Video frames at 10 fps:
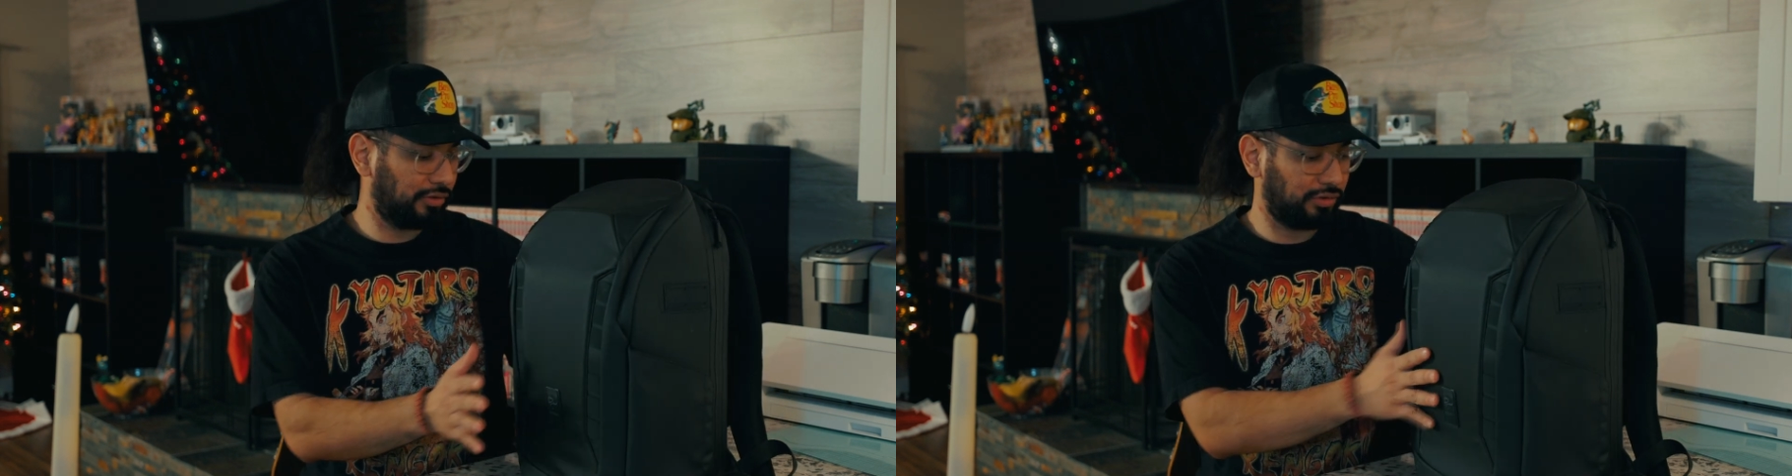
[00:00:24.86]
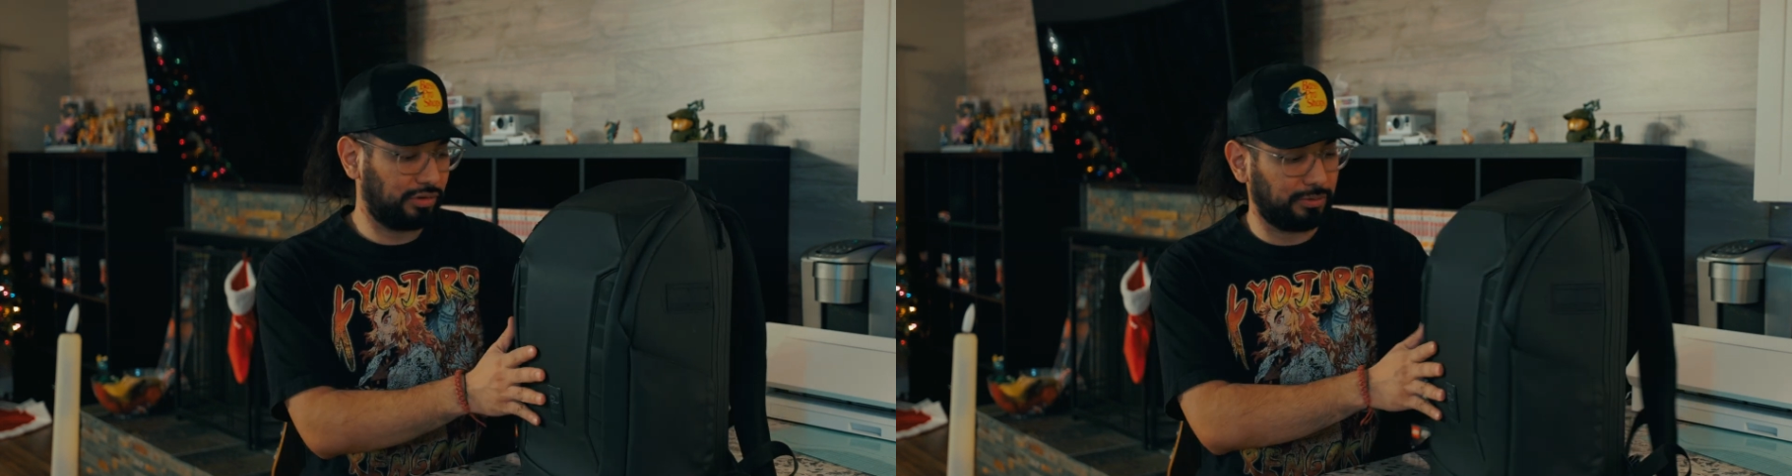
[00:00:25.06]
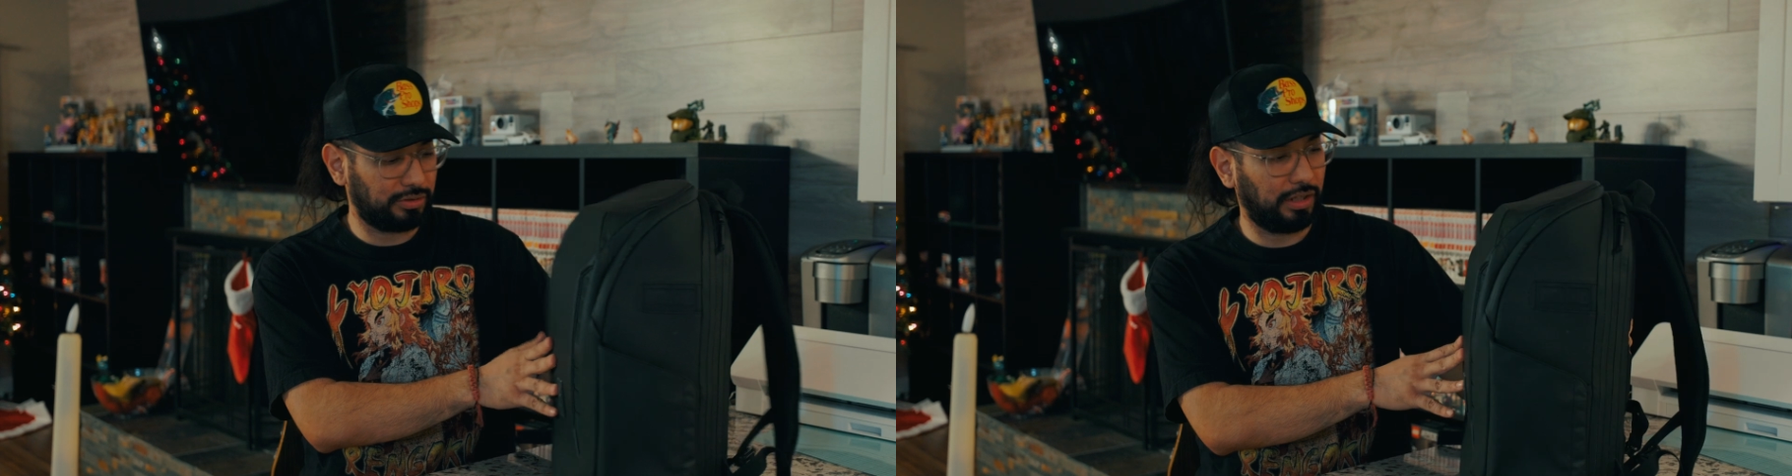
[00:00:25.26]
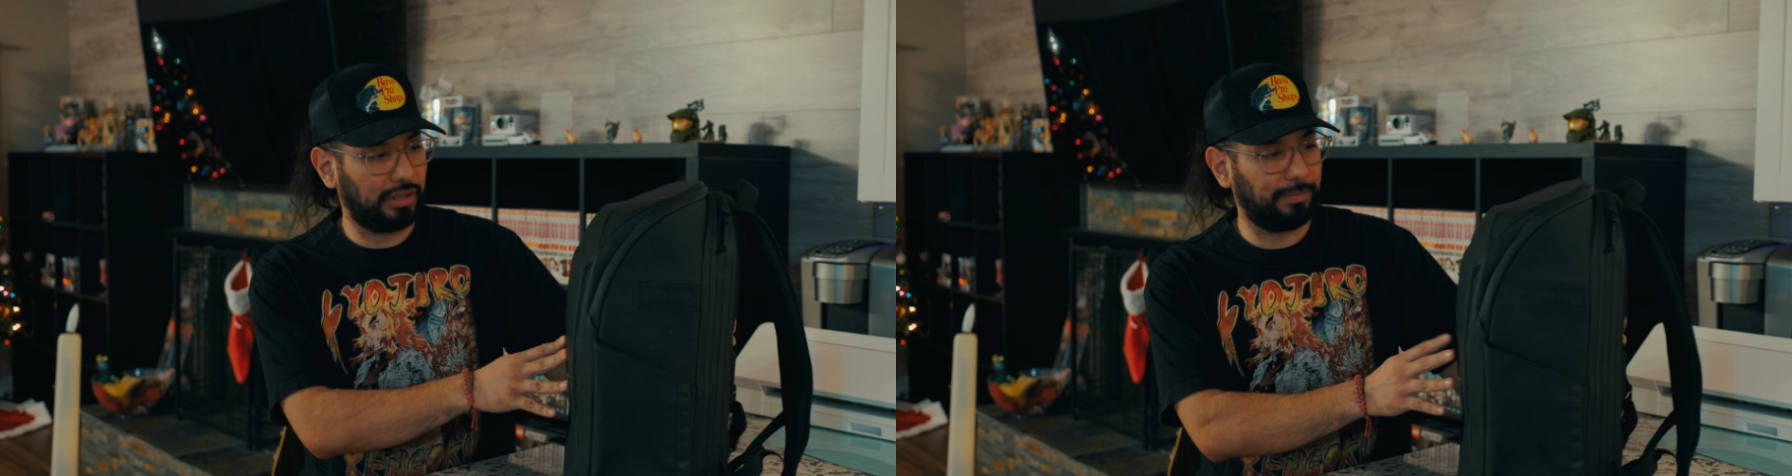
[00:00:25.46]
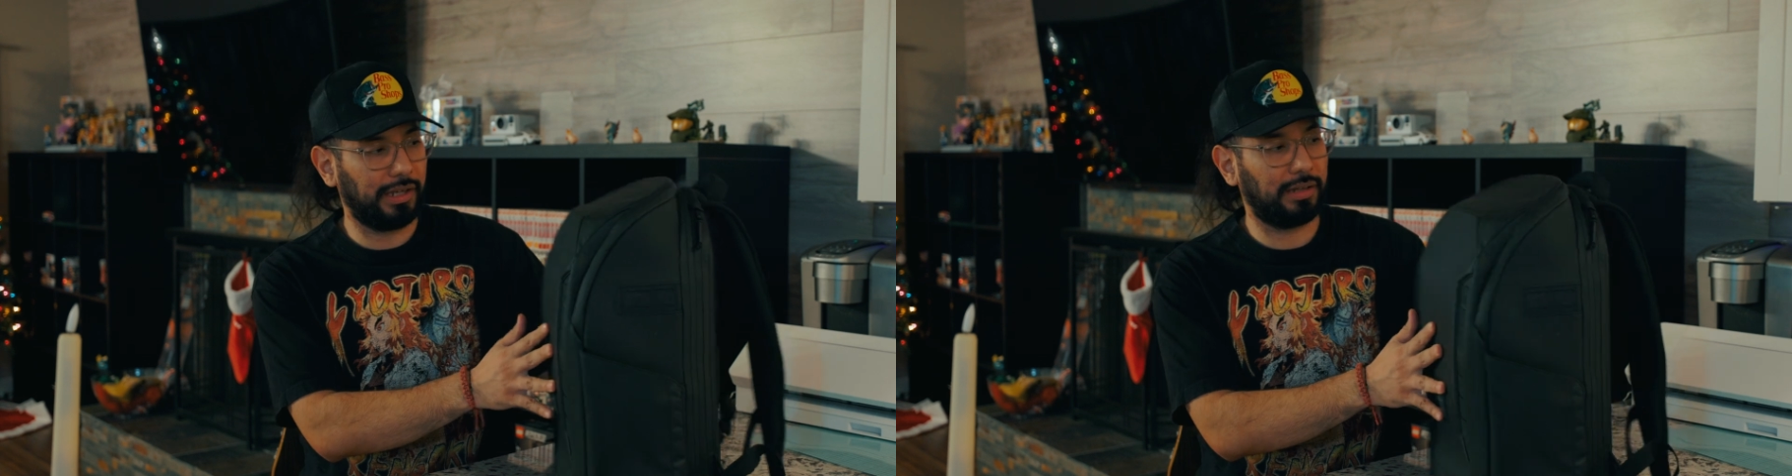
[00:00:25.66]
Super
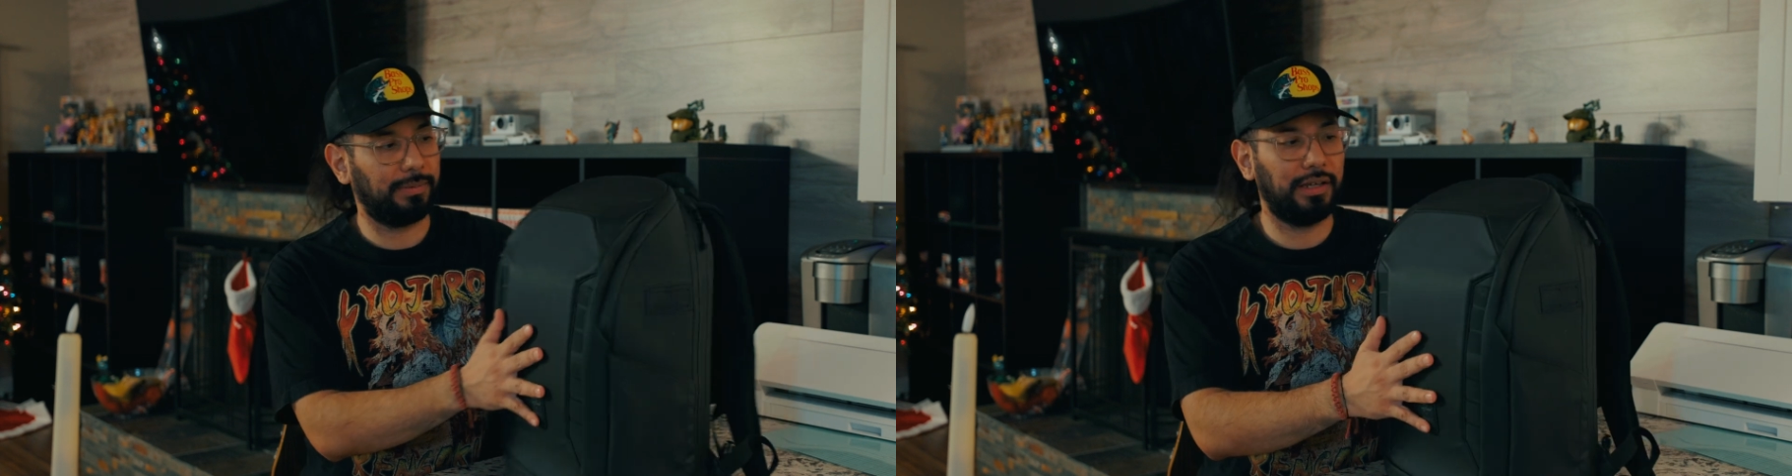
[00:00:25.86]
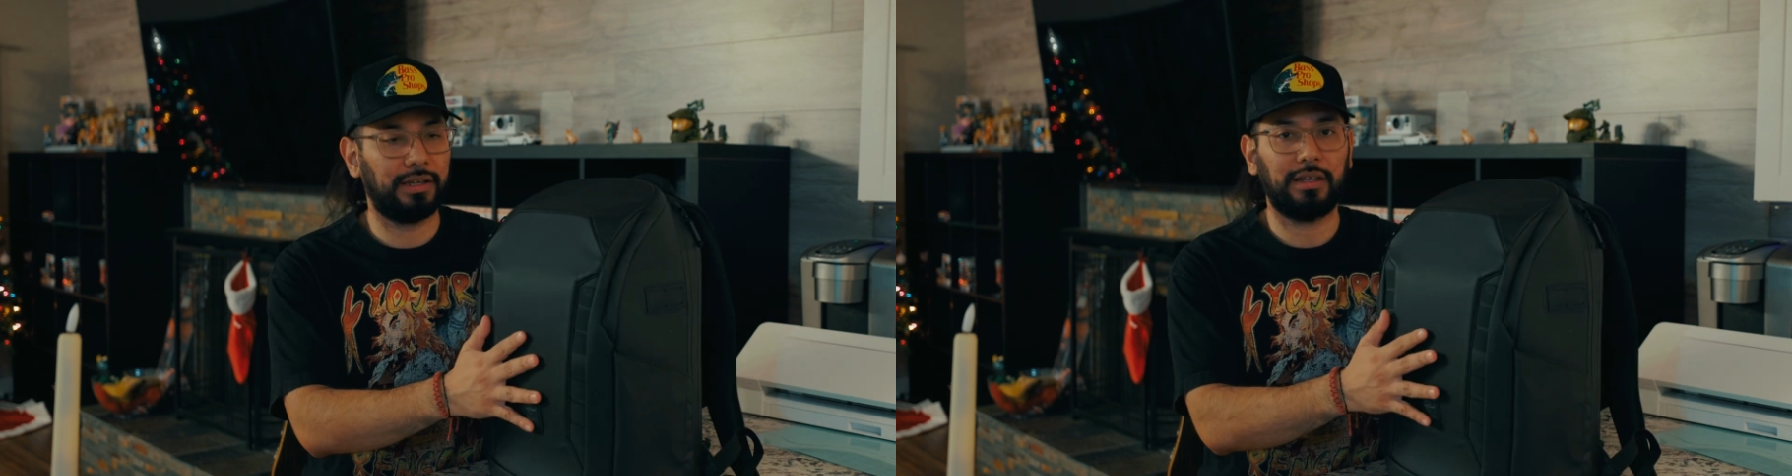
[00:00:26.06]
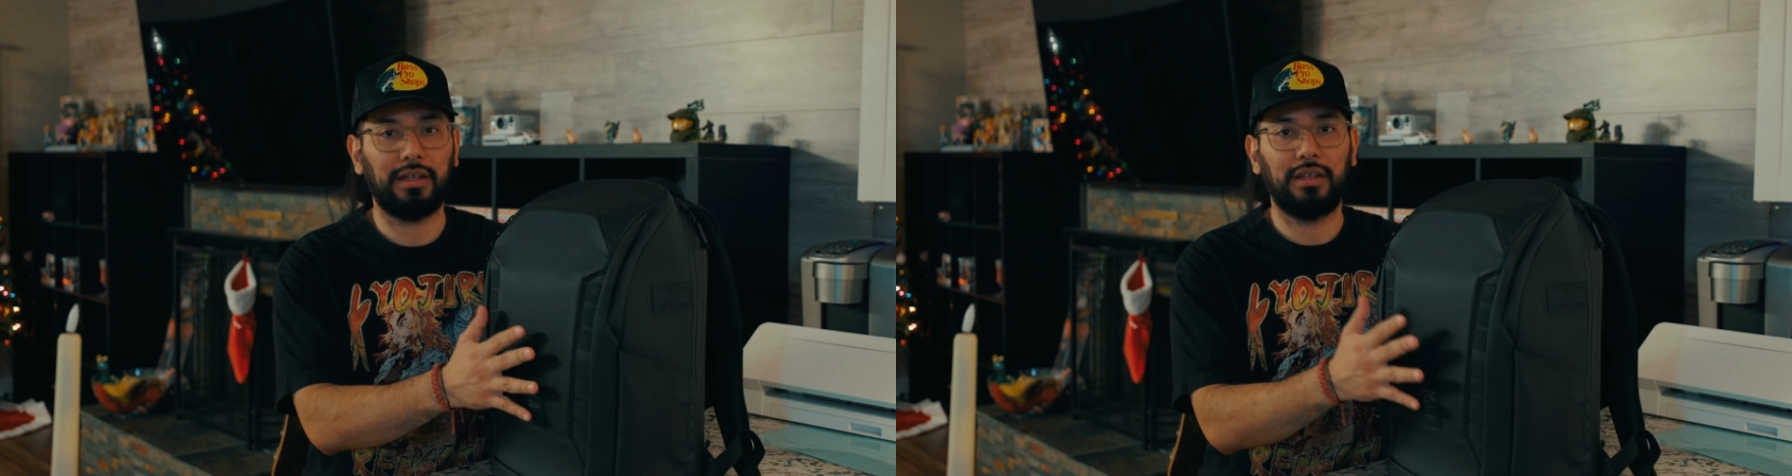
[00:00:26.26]
solid backpack.